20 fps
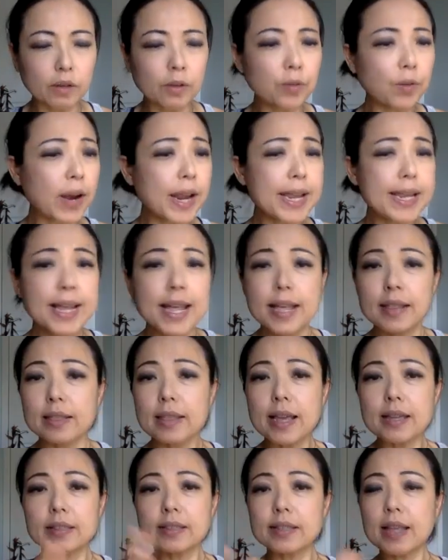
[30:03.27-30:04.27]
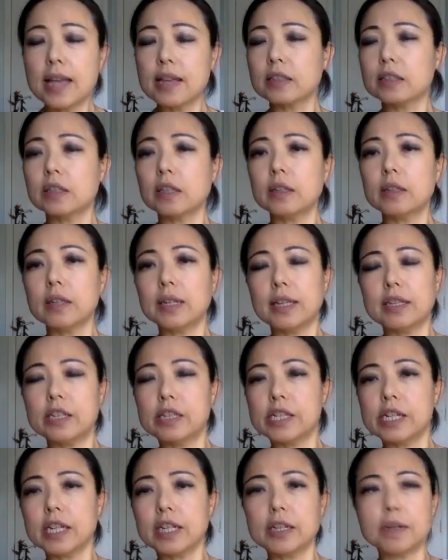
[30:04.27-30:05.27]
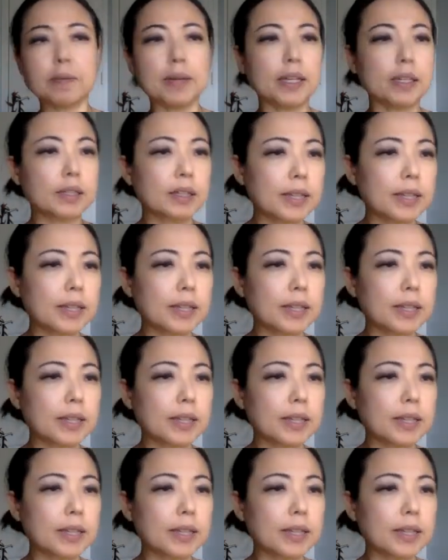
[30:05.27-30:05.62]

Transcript: right? That sounds so legitimate.